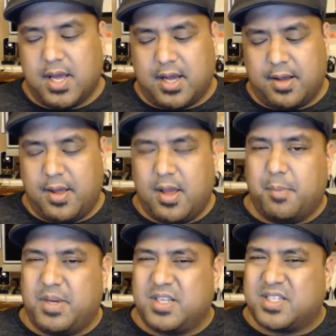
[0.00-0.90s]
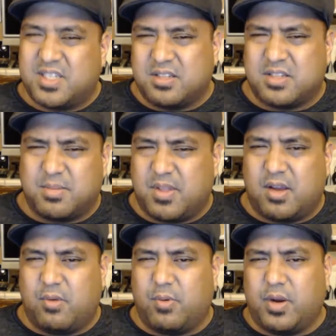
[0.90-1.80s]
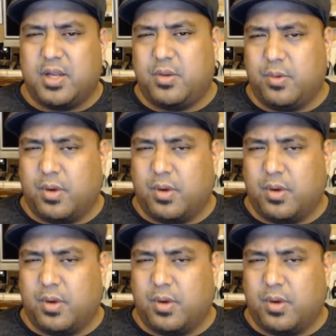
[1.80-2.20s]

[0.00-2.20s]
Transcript: But it's still something I run into